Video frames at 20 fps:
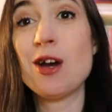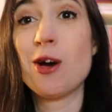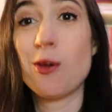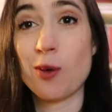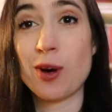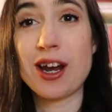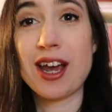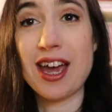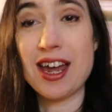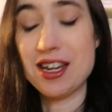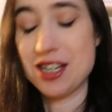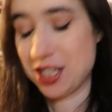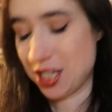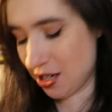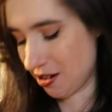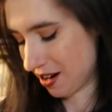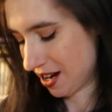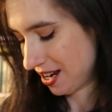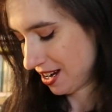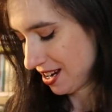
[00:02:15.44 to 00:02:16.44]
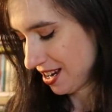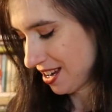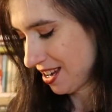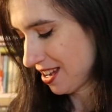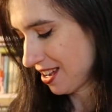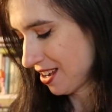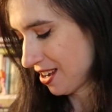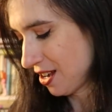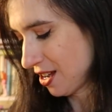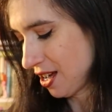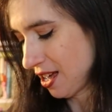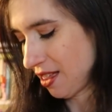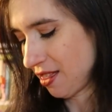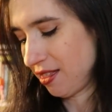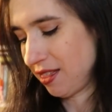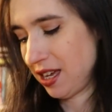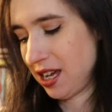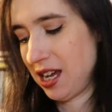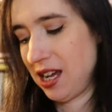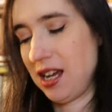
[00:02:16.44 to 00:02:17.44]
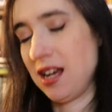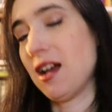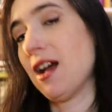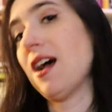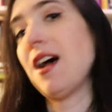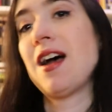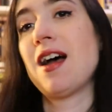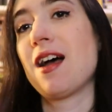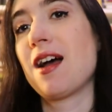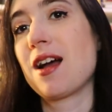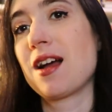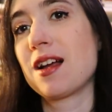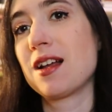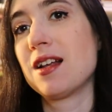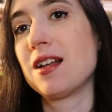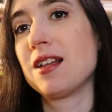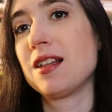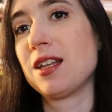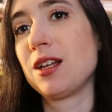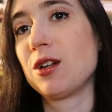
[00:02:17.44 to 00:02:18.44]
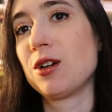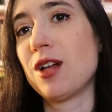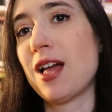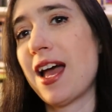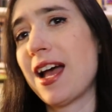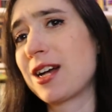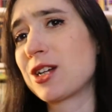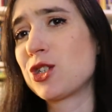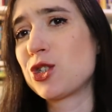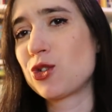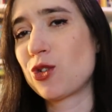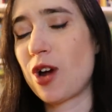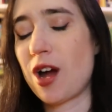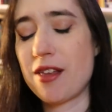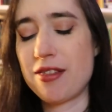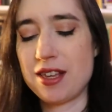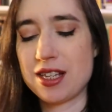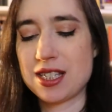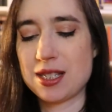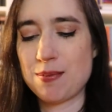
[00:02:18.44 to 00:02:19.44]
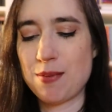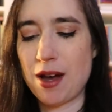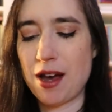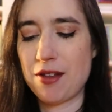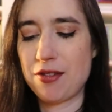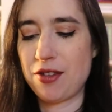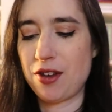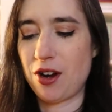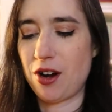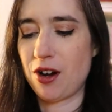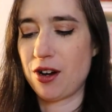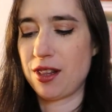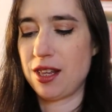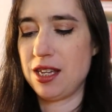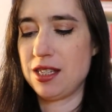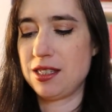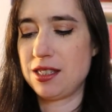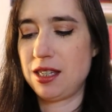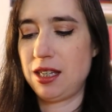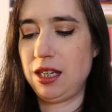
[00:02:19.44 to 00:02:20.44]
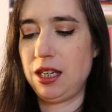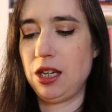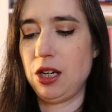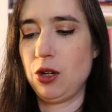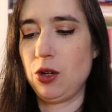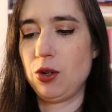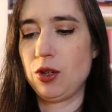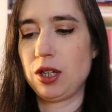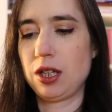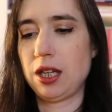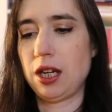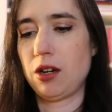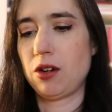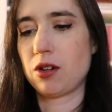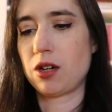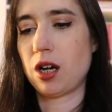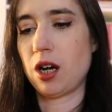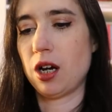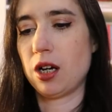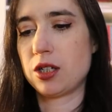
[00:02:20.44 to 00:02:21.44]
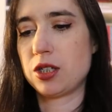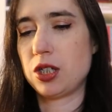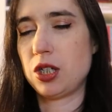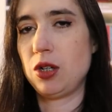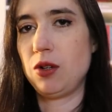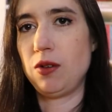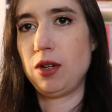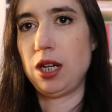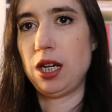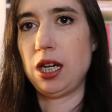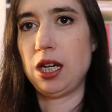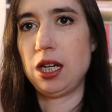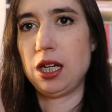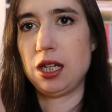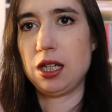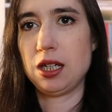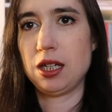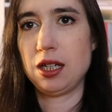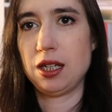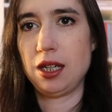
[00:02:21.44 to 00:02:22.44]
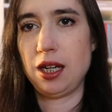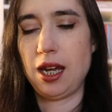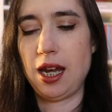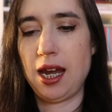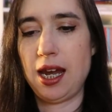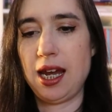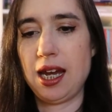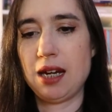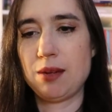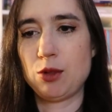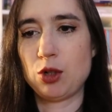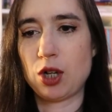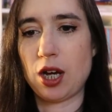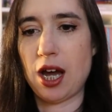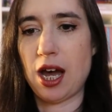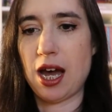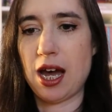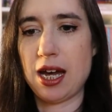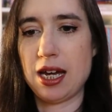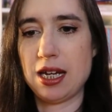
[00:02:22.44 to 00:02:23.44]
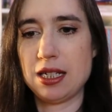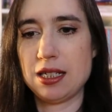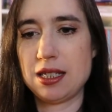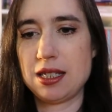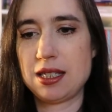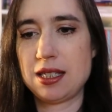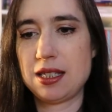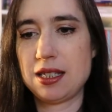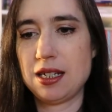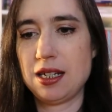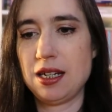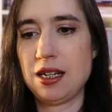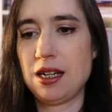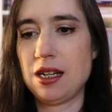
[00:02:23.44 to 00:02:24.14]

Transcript: we're getting to it, the little extra this month are these cute little cartoony animal guys.